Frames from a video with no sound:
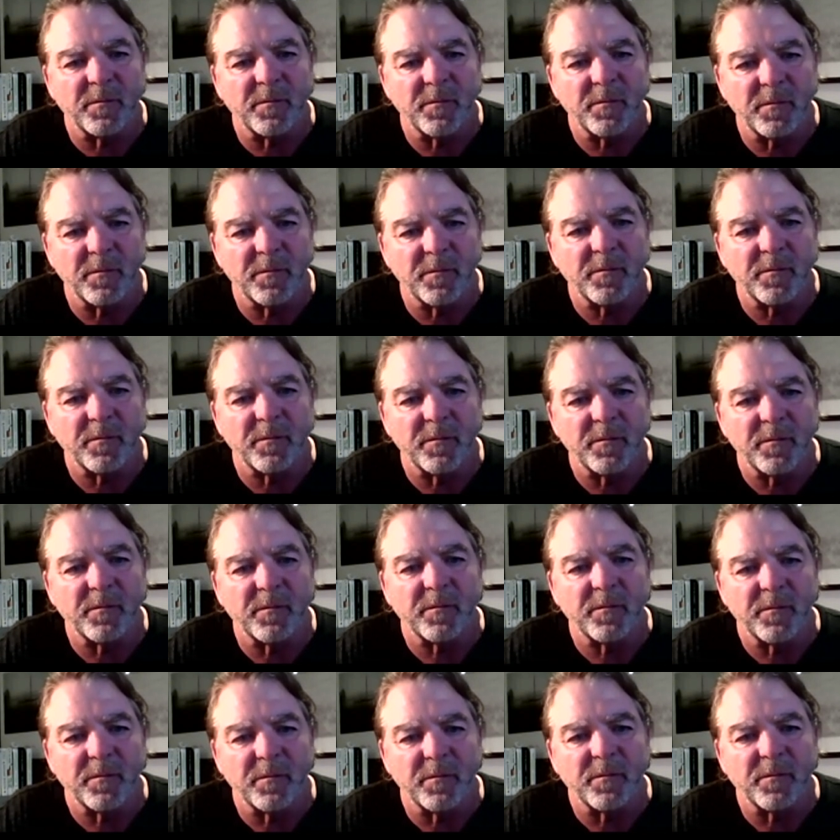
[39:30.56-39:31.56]

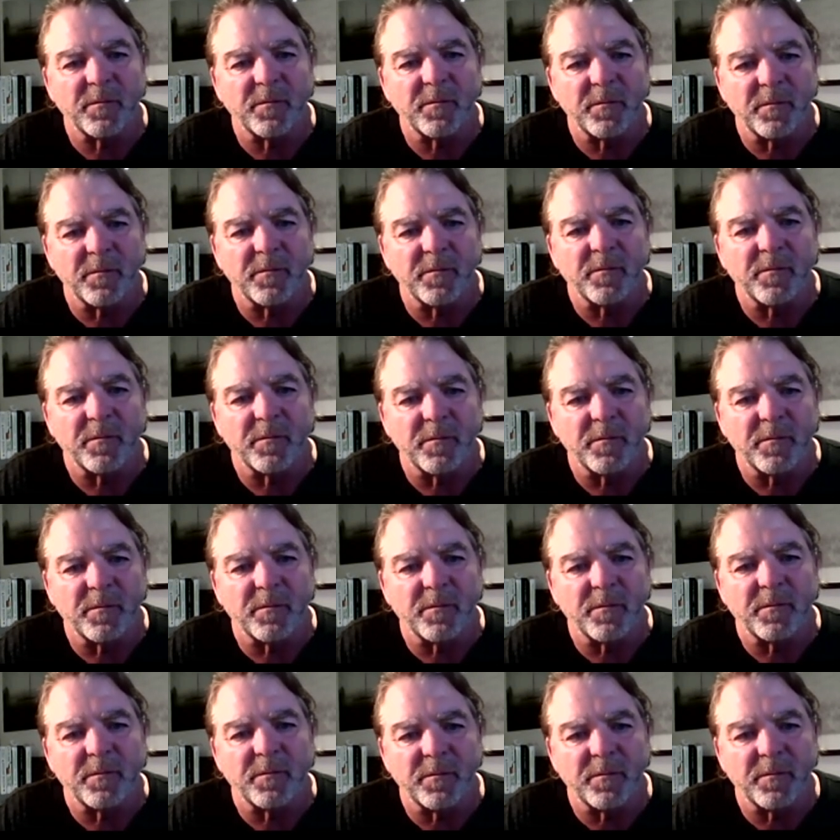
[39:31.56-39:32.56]

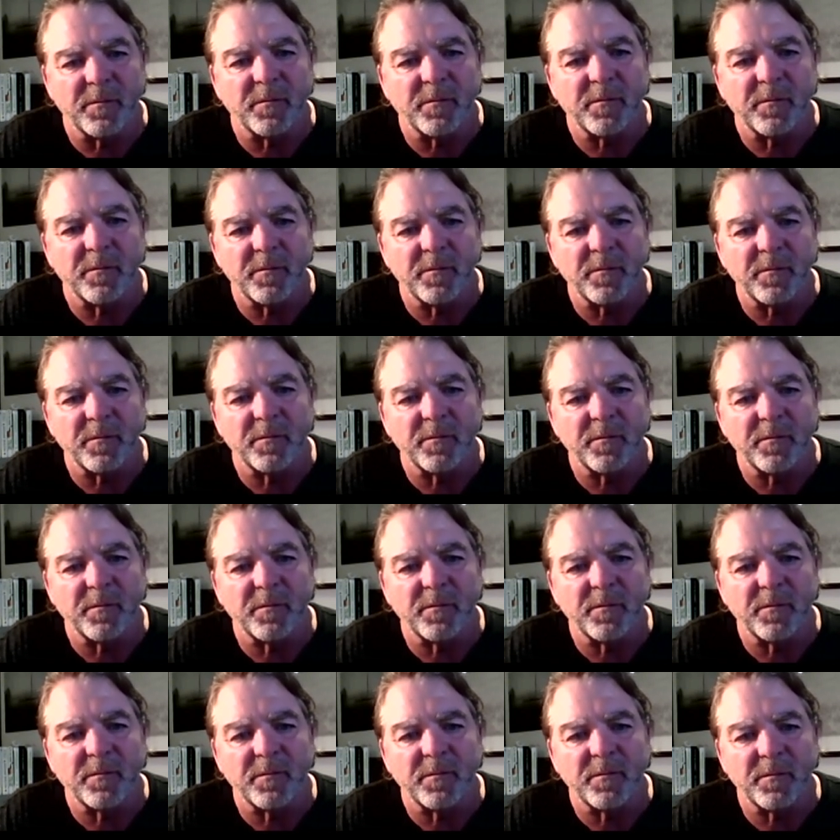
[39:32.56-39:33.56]

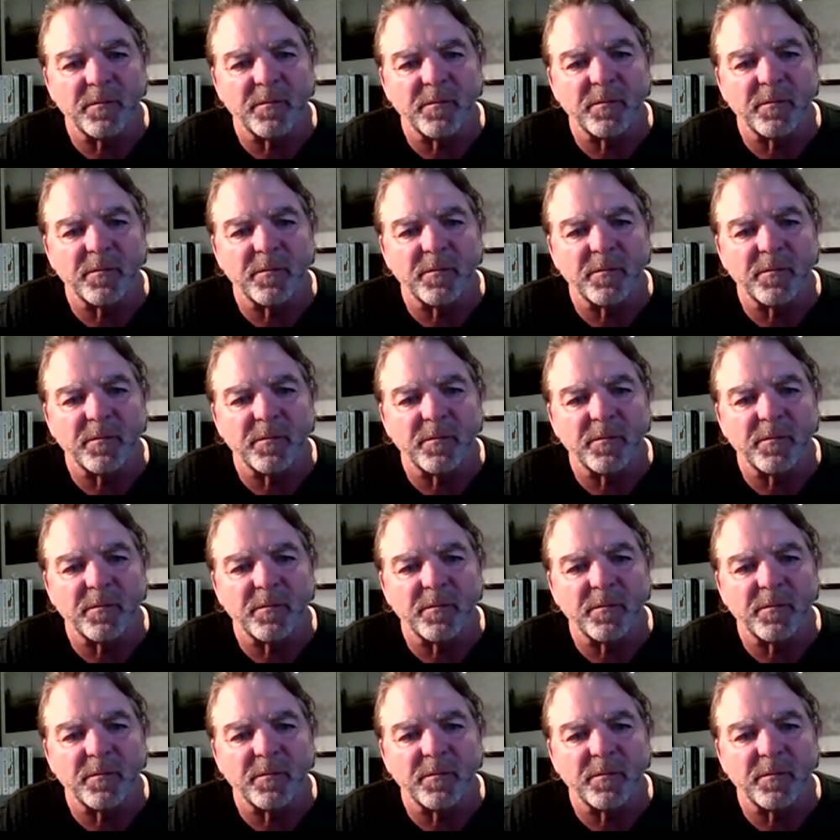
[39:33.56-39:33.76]
[no speech]